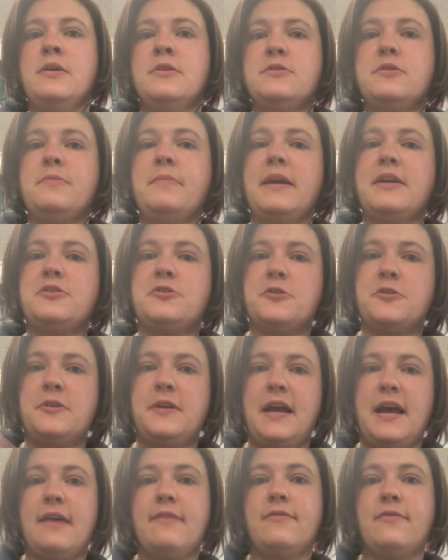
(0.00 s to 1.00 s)
So make sure
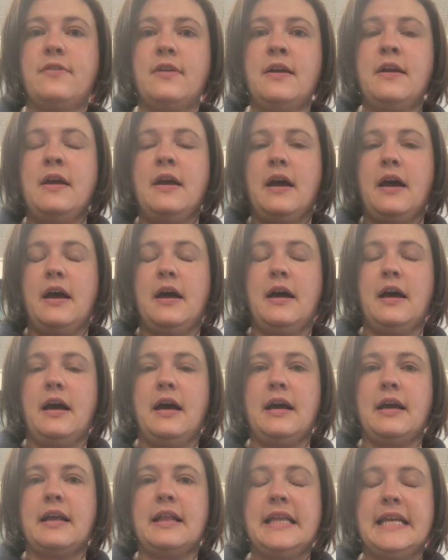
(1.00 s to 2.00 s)
you have
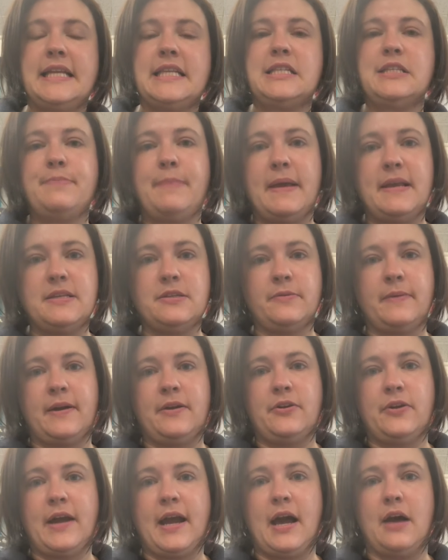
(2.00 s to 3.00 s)
a clean space
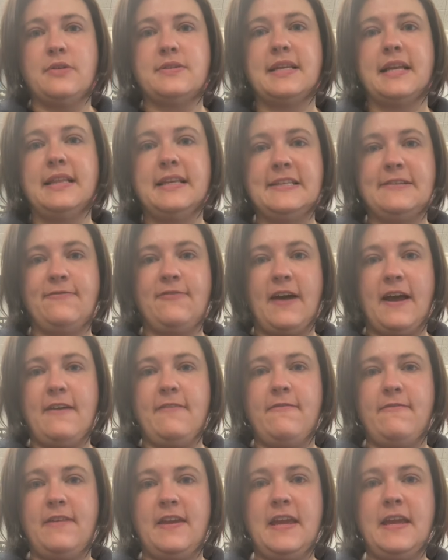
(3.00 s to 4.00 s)
around your house, at least
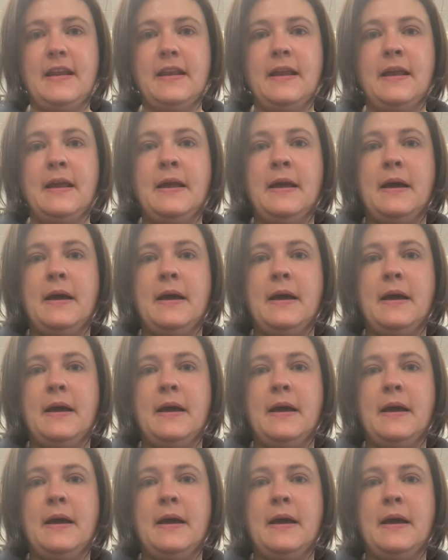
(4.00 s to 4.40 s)
5 feet.